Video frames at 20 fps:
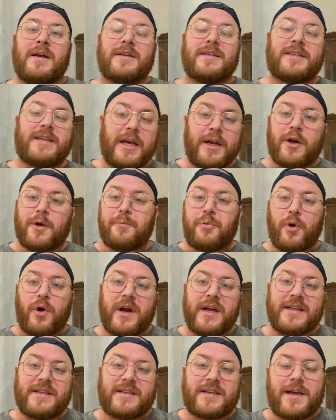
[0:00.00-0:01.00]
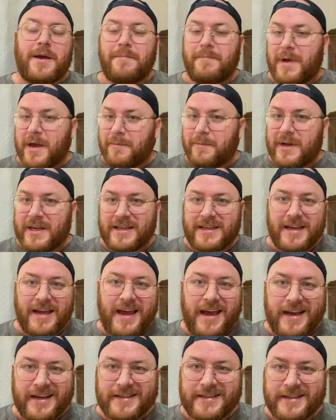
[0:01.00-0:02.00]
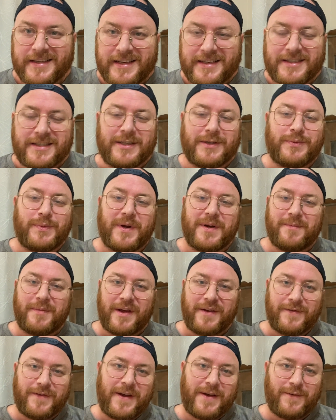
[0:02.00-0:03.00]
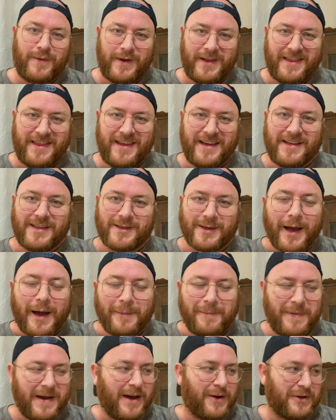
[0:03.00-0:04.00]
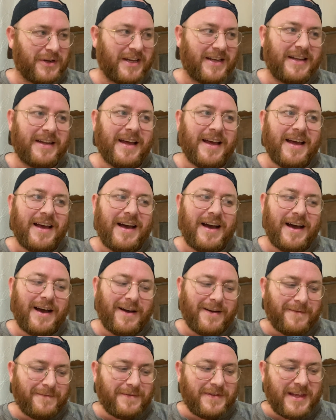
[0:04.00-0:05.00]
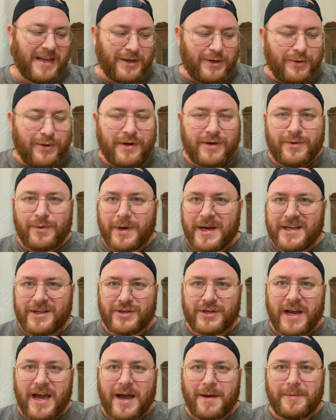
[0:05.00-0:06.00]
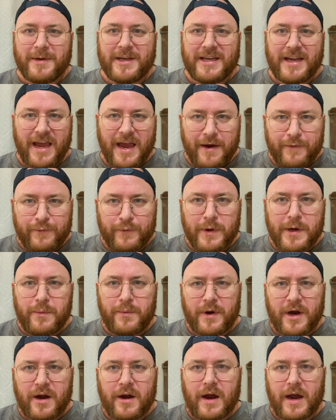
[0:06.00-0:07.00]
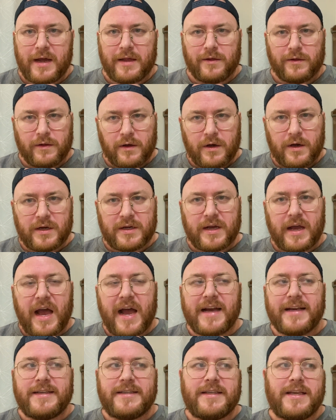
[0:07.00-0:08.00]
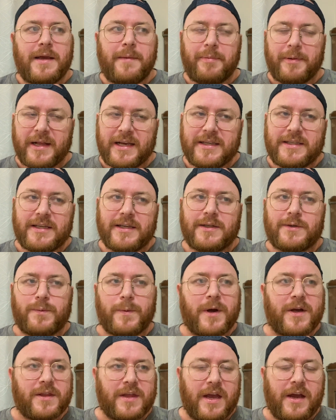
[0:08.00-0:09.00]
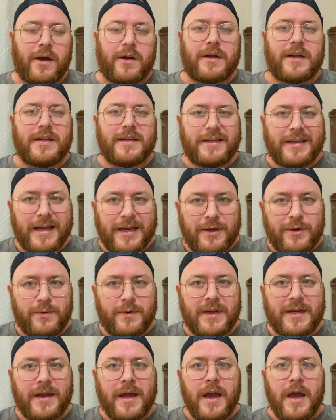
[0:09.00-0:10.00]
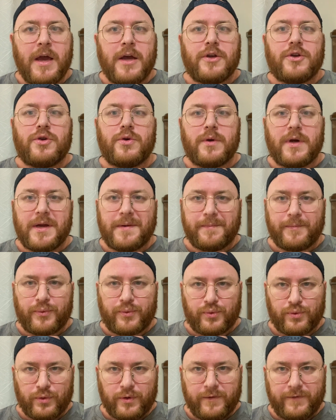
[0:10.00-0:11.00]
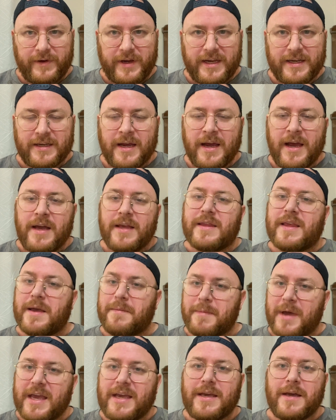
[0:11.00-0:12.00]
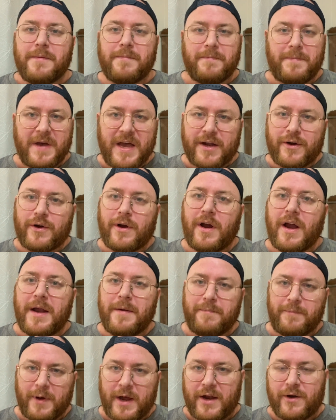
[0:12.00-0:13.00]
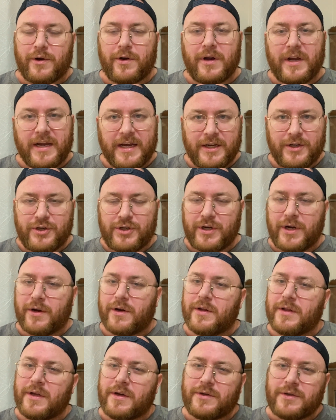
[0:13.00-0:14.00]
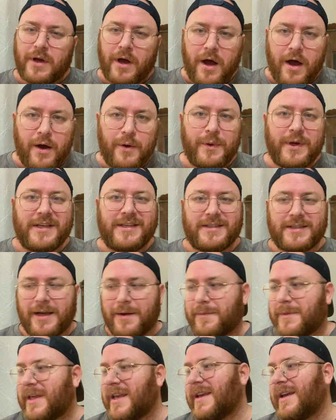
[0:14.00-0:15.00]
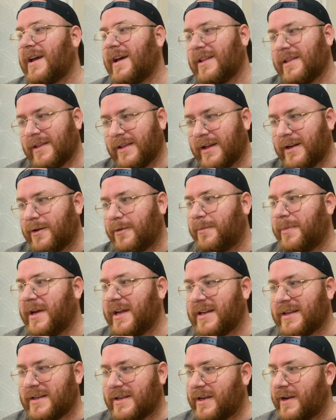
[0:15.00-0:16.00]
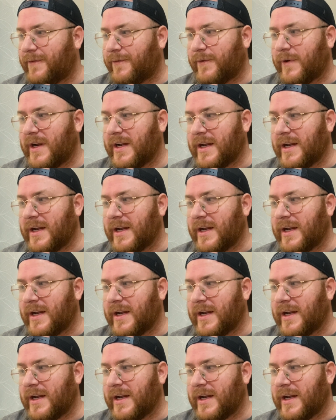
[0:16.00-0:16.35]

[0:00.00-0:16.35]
Cedar Point's commitment to excellence is one of my favorite things about it. They do a great job, and everywhere I look, I see places where they are continuing to improve it. They make it better and better each year, and there's always something a little bit different.